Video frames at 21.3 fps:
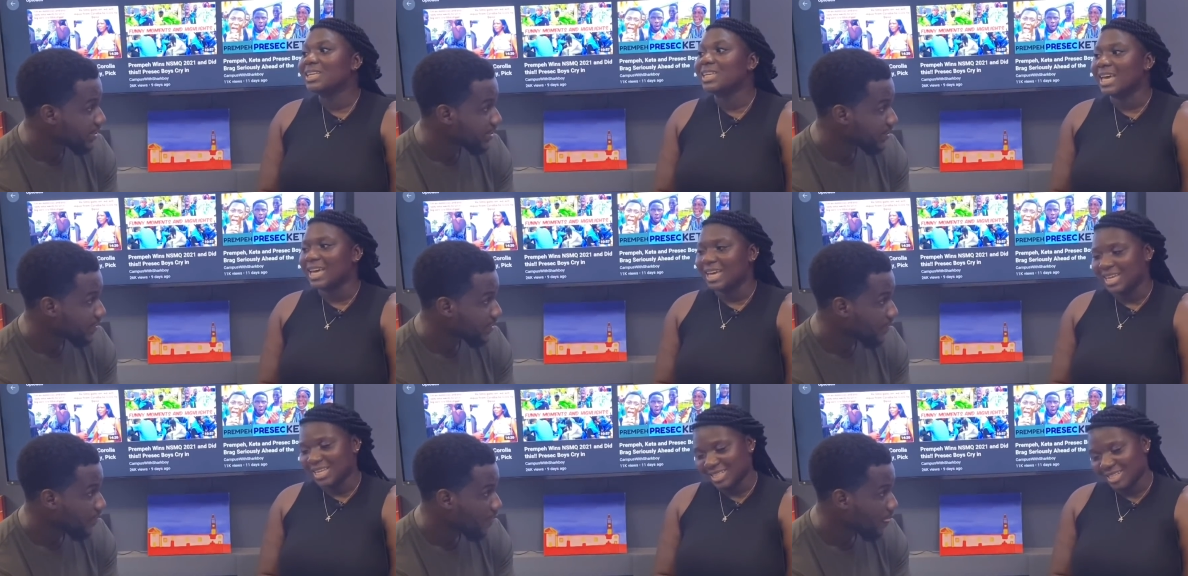
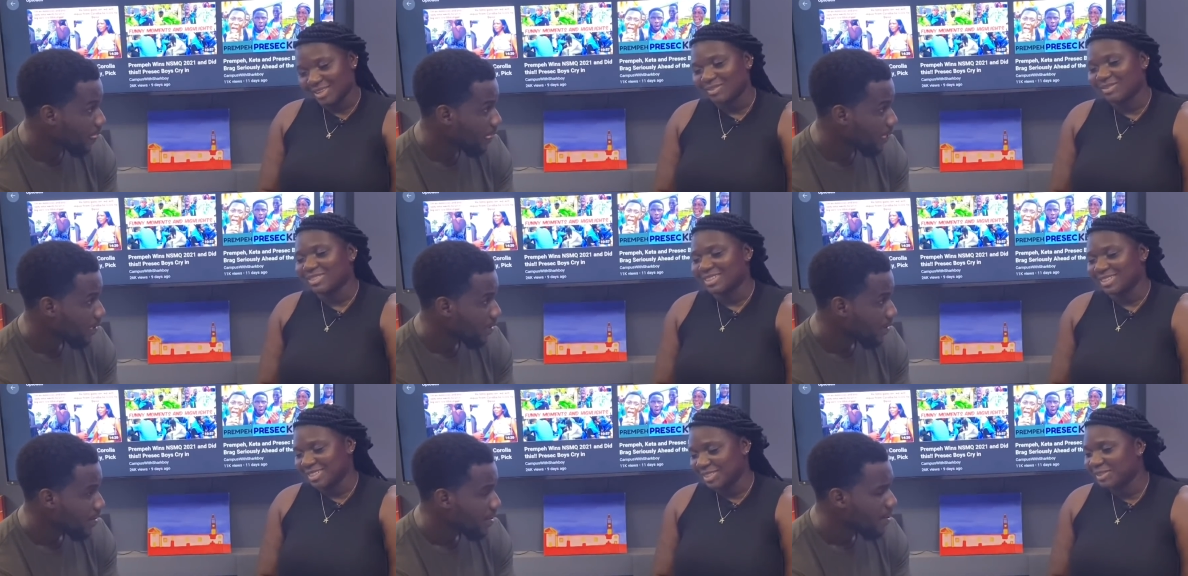Speaker 1: yeah,
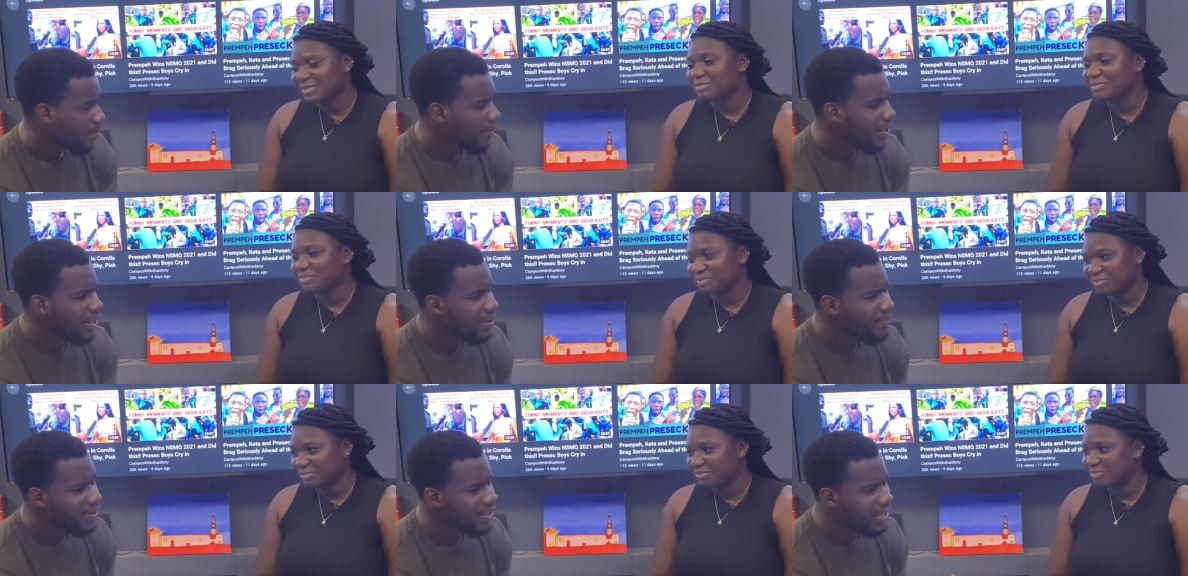definitely.
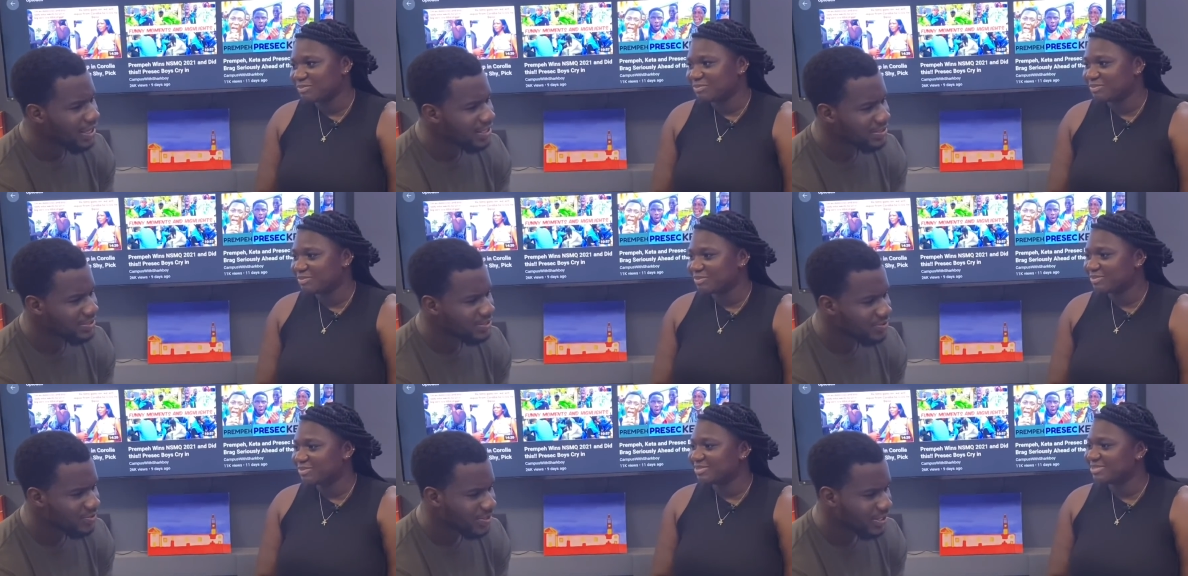But let me
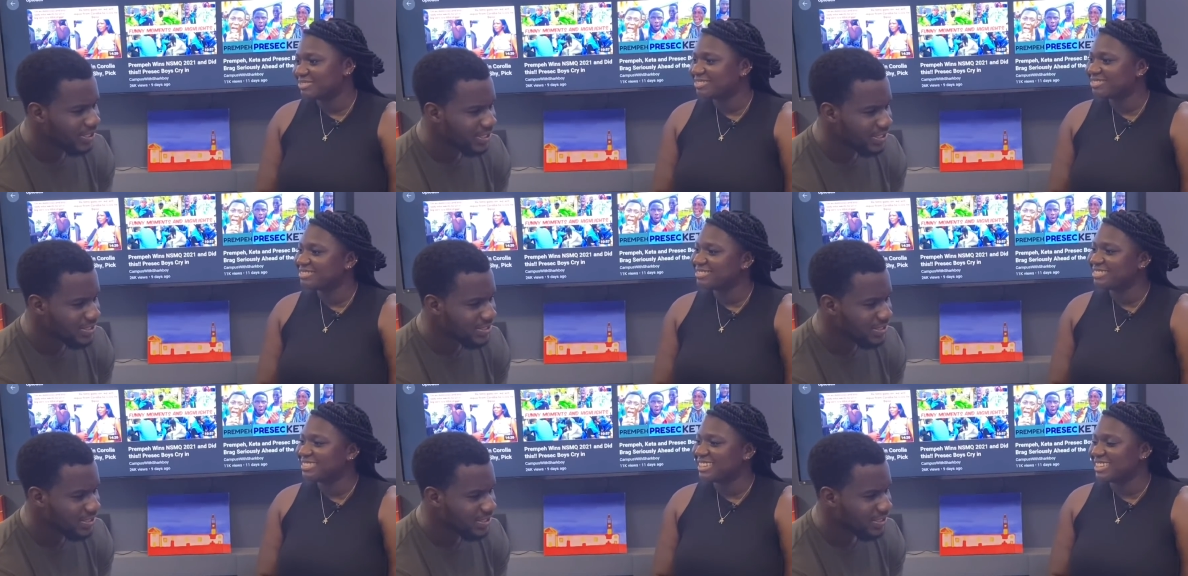ask you
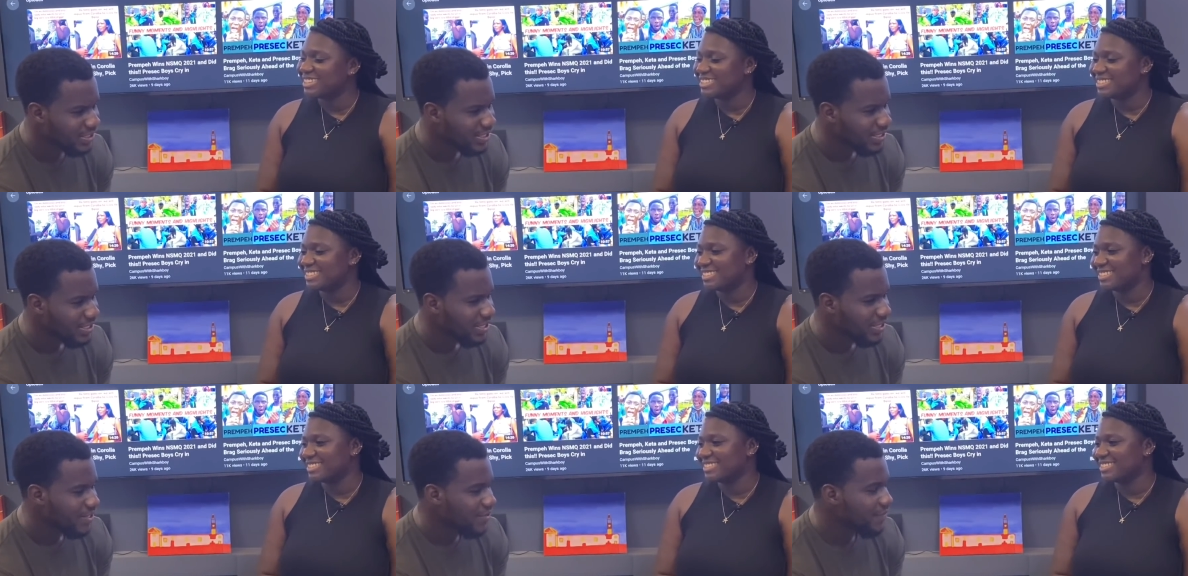this.
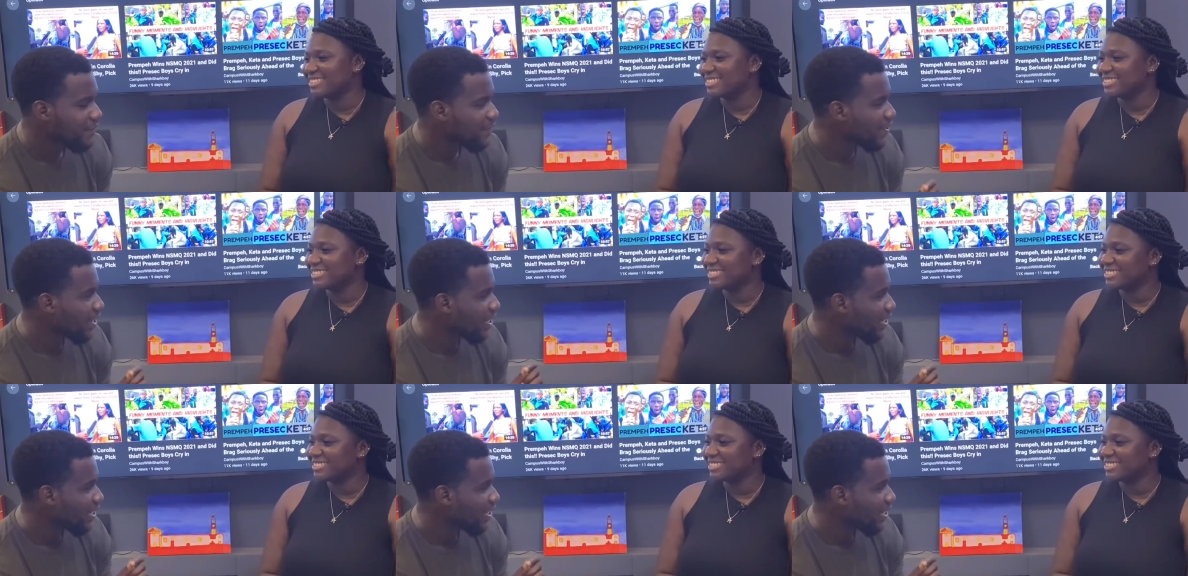Yes. If you are